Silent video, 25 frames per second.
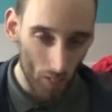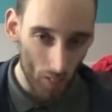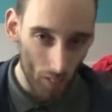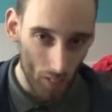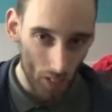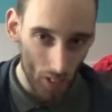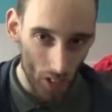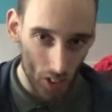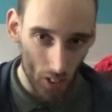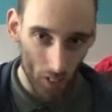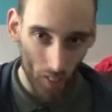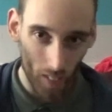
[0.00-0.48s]

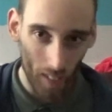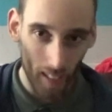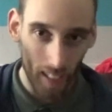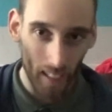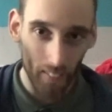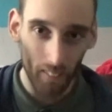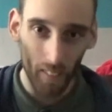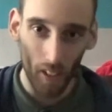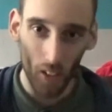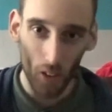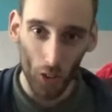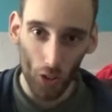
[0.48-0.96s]

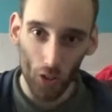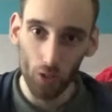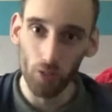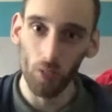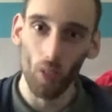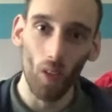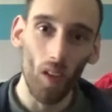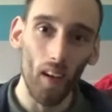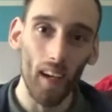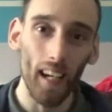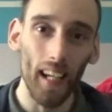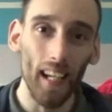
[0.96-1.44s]

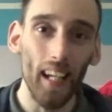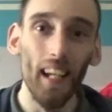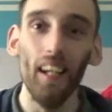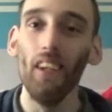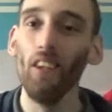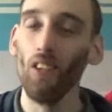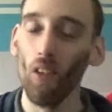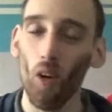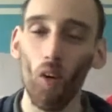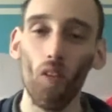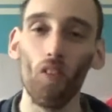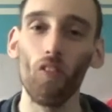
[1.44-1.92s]
try
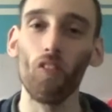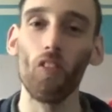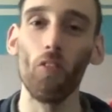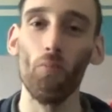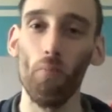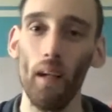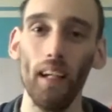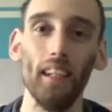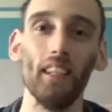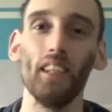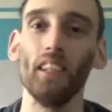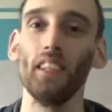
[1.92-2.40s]
not to
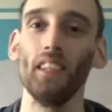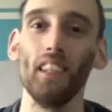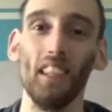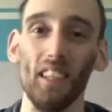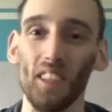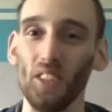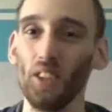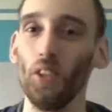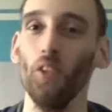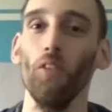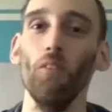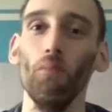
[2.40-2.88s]
mention
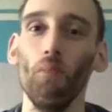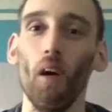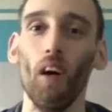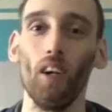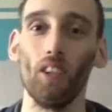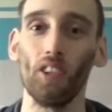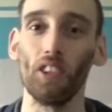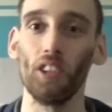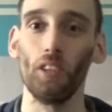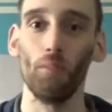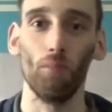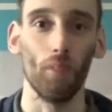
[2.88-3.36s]
this too
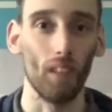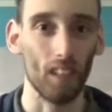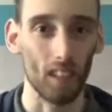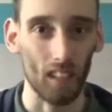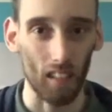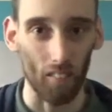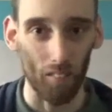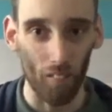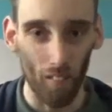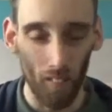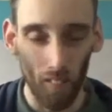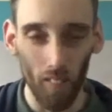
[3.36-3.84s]
much, because
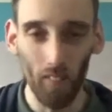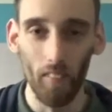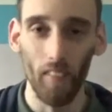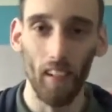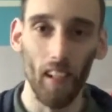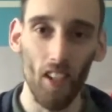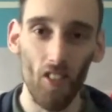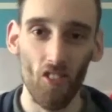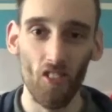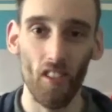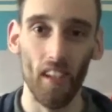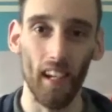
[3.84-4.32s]
I've
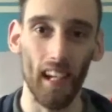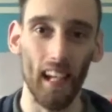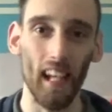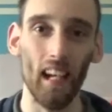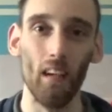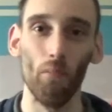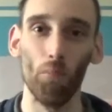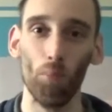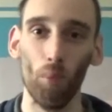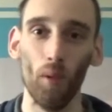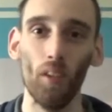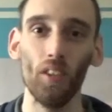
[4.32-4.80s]
already said it
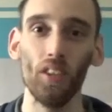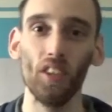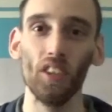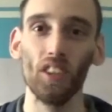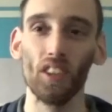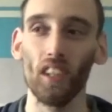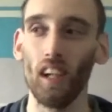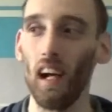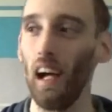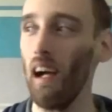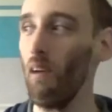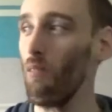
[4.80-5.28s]
a bunch of
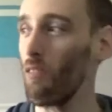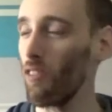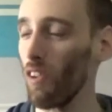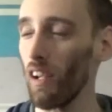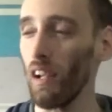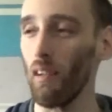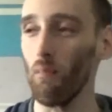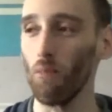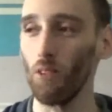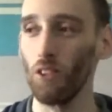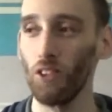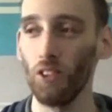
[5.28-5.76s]
times,
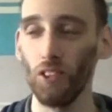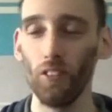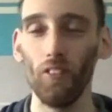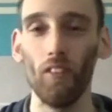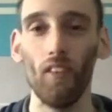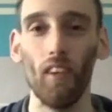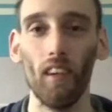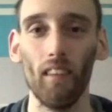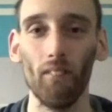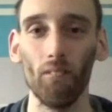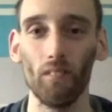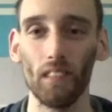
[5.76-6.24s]
and I'm
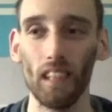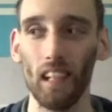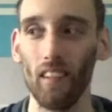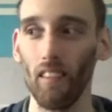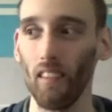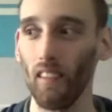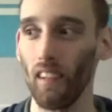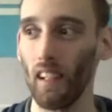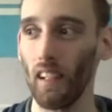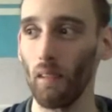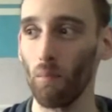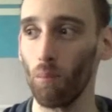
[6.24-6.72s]
sure I'm
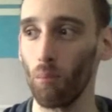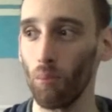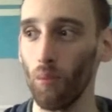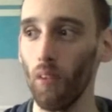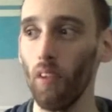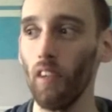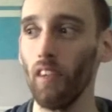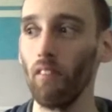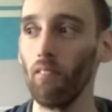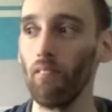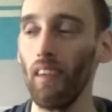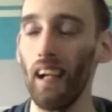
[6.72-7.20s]
sounding like a
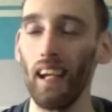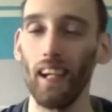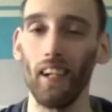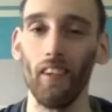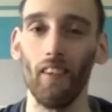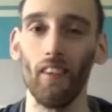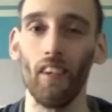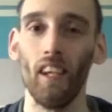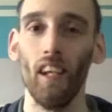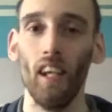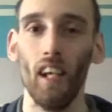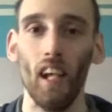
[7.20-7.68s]
broken
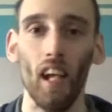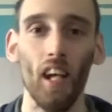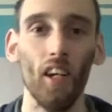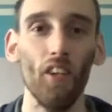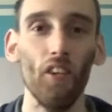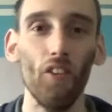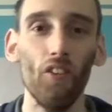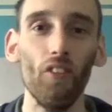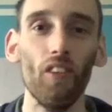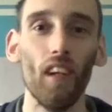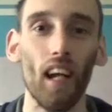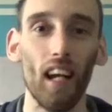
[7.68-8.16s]
record,
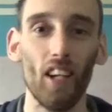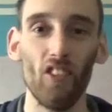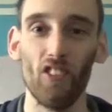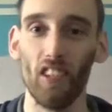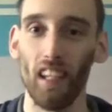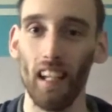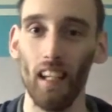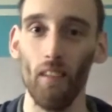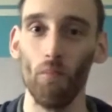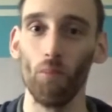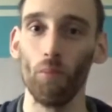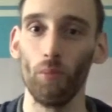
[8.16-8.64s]
and you guys are
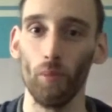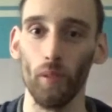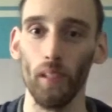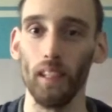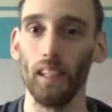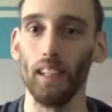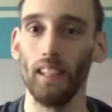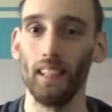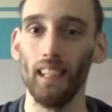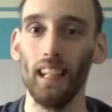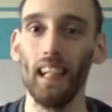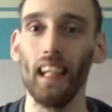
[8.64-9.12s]
getting pretty
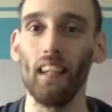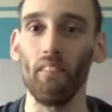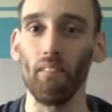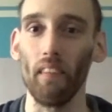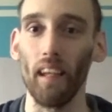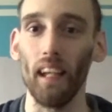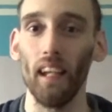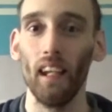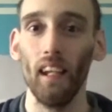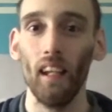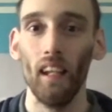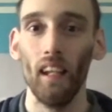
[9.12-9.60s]
sick of it.